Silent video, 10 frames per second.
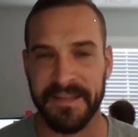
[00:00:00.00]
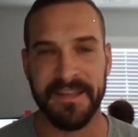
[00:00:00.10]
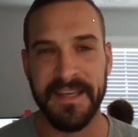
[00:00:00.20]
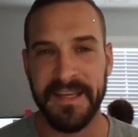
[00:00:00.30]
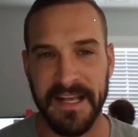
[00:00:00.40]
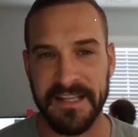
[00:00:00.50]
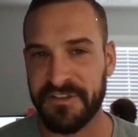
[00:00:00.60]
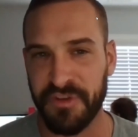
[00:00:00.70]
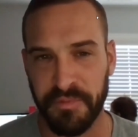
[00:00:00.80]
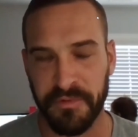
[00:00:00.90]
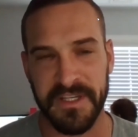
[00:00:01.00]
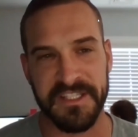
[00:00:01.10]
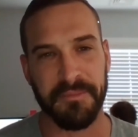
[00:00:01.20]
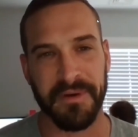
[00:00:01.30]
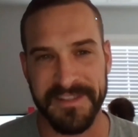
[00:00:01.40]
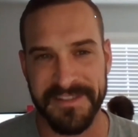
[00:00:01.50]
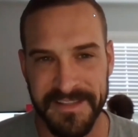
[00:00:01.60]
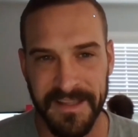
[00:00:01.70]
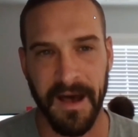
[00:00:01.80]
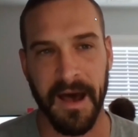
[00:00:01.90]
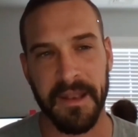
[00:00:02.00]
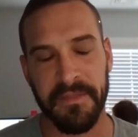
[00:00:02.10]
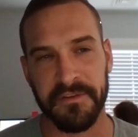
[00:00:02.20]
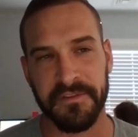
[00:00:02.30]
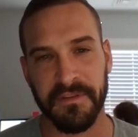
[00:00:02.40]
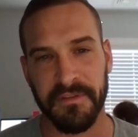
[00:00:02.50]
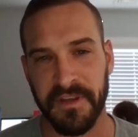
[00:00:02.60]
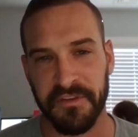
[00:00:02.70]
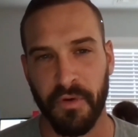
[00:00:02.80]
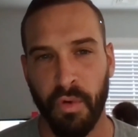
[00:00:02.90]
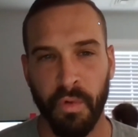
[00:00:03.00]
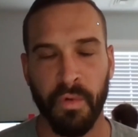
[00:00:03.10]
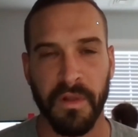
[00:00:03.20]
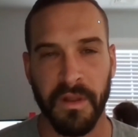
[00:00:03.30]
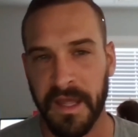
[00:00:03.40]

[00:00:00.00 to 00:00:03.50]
and that's super easy, but it's not. There's a whole